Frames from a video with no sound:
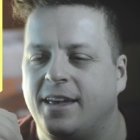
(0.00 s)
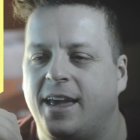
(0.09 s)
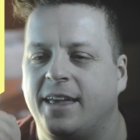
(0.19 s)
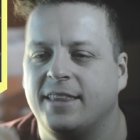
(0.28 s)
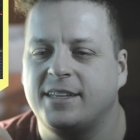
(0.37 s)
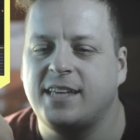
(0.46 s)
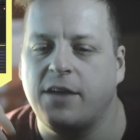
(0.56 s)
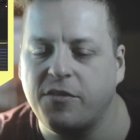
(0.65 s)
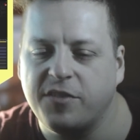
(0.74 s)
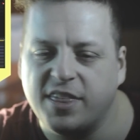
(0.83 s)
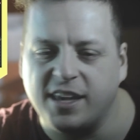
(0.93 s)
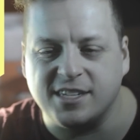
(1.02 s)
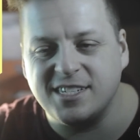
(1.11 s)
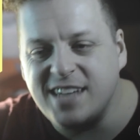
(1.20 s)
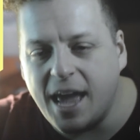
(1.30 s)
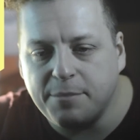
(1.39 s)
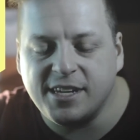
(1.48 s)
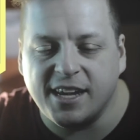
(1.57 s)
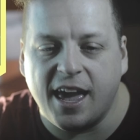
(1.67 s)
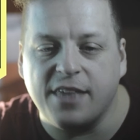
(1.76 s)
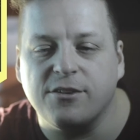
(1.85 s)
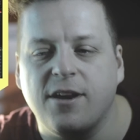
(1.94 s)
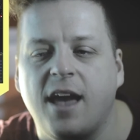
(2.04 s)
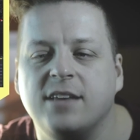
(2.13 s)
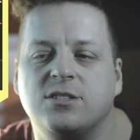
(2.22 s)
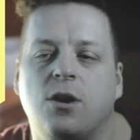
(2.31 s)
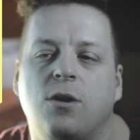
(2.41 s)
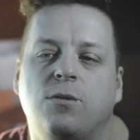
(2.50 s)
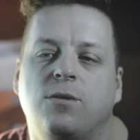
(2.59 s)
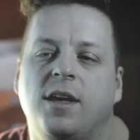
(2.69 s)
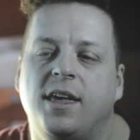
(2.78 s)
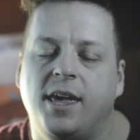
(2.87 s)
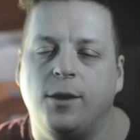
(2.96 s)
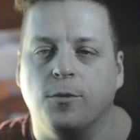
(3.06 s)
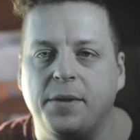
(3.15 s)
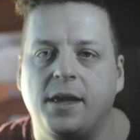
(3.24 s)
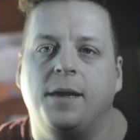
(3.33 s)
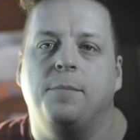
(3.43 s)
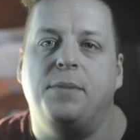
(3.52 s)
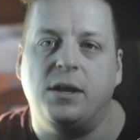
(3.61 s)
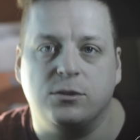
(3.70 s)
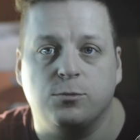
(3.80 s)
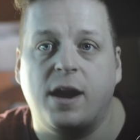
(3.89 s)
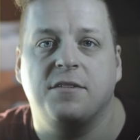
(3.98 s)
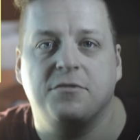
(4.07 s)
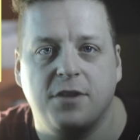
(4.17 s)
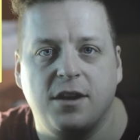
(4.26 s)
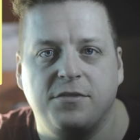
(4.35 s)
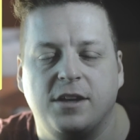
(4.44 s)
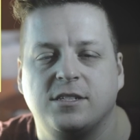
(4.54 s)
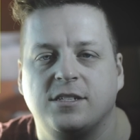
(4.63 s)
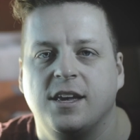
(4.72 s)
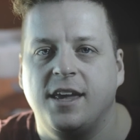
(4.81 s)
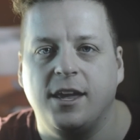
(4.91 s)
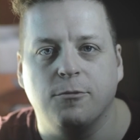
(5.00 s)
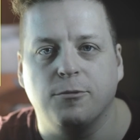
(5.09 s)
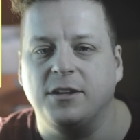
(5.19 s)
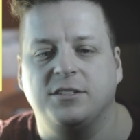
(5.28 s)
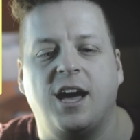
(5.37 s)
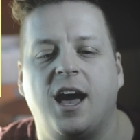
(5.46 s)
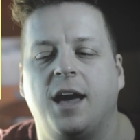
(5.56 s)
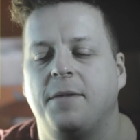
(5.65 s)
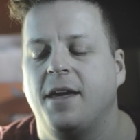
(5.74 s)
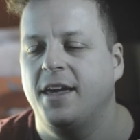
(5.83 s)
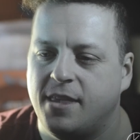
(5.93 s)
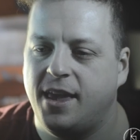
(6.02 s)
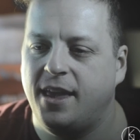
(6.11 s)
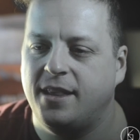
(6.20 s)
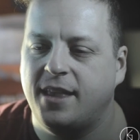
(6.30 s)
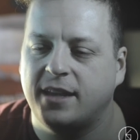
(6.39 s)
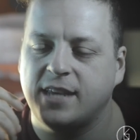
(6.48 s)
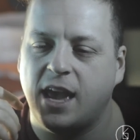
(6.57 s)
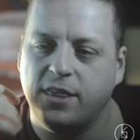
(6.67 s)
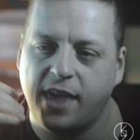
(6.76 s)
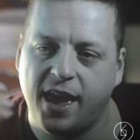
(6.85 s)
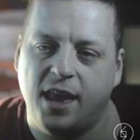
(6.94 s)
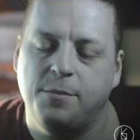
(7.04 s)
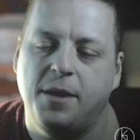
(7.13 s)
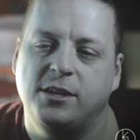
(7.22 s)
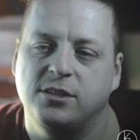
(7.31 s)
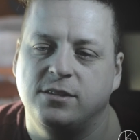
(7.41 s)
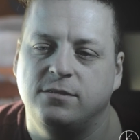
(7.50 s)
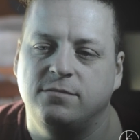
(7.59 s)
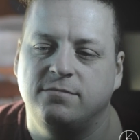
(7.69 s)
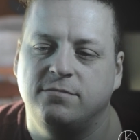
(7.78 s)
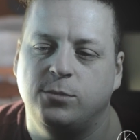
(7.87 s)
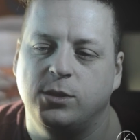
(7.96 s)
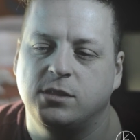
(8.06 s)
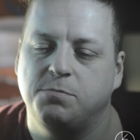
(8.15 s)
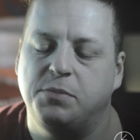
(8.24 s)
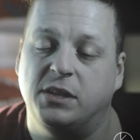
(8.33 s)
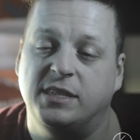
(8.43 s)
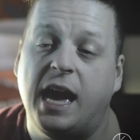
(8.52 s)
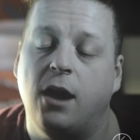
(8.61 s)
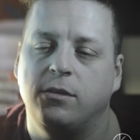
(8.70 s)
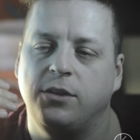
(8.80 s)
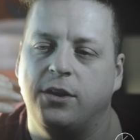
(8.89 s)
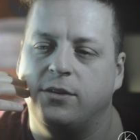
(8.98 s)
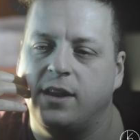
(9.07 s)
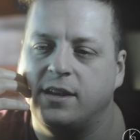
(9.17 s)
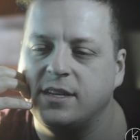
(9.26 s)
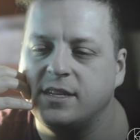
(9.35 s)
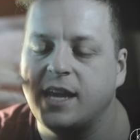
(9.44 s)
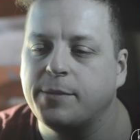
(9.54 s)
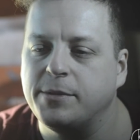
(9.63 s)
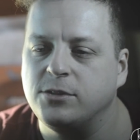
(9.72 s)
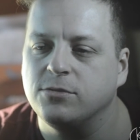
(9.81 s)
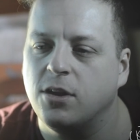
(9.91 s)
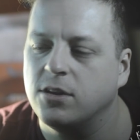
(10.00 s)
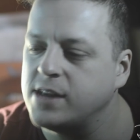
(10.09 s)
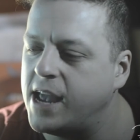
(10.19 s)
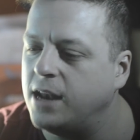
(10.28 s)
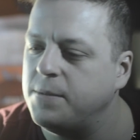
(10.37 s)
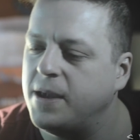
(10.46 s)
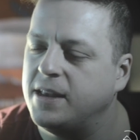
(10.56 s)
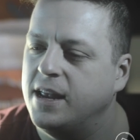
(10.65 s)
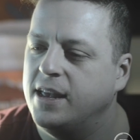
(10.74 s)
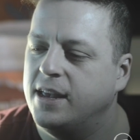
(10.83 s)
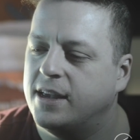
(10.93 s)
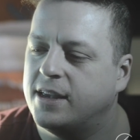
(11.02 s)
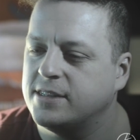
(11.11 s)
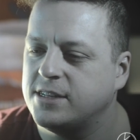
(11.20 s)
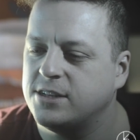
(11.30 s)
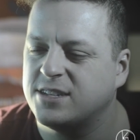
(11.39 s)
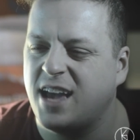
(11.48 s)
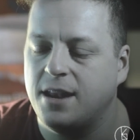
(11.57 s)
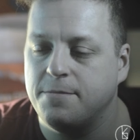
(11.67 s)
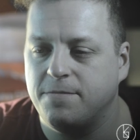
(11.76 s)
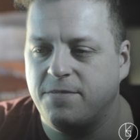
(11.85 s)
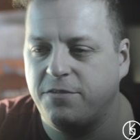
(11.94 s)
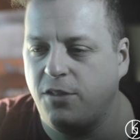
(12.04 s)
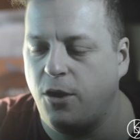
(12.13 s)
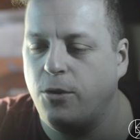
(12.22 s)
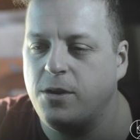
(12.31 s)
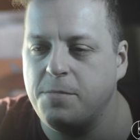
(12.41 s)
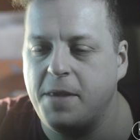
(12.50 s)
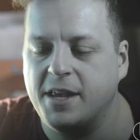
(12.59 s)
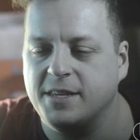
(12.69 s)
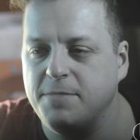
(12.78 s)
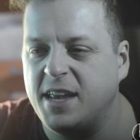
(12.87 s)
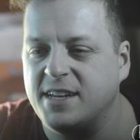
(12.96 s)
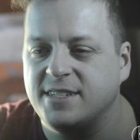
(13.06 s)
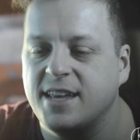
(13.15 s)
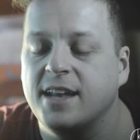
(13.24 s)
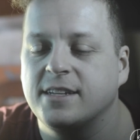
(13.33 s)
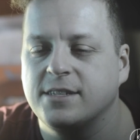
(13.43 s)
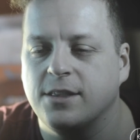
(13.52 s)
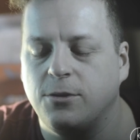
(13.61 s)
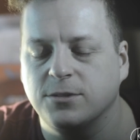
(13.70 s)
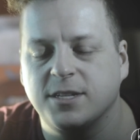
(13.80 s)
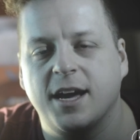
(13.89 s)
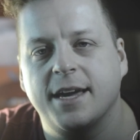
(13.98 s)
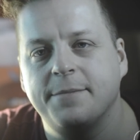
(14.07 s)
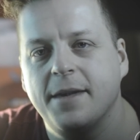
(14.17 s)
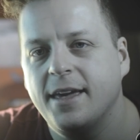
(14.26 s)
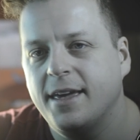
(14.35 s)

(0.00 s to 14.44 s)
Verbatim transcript: And let's have everything snap together as though it were being built right in front of us in real time. And that's how that animation was built out, you know, and didn't take me too long to animate because it just kind of flowed and make, made sense the whole time.